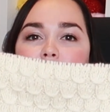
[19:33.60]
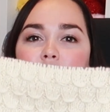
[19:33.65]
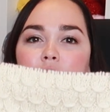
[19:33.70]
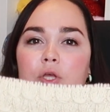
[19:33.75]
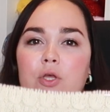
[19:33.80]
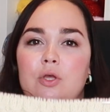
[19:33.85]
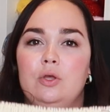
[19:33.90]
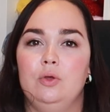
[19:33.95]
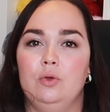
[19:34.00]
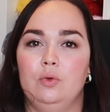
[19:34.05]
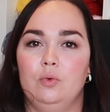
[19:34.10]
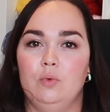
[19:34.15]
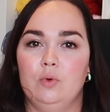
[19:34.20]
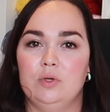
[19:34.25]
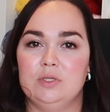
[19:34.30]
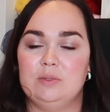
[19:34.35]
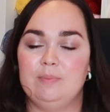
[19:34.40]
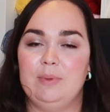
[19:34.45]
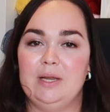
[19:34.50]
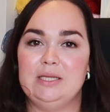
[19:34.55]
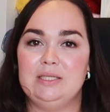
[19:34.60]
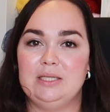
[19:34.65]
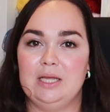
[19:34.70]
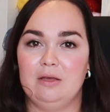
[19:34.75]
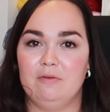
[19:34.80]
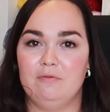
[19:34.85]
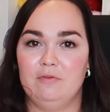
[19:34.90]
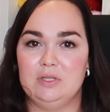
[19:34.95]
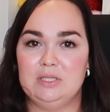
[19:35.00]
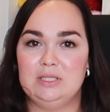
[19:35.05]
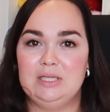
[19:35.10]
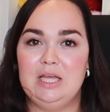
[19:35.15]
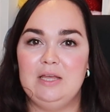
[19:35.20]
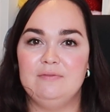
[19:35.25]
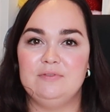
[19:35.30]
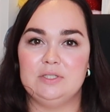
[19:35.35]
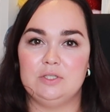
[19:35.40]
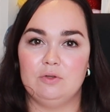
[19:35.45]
to splitting for the sleeves.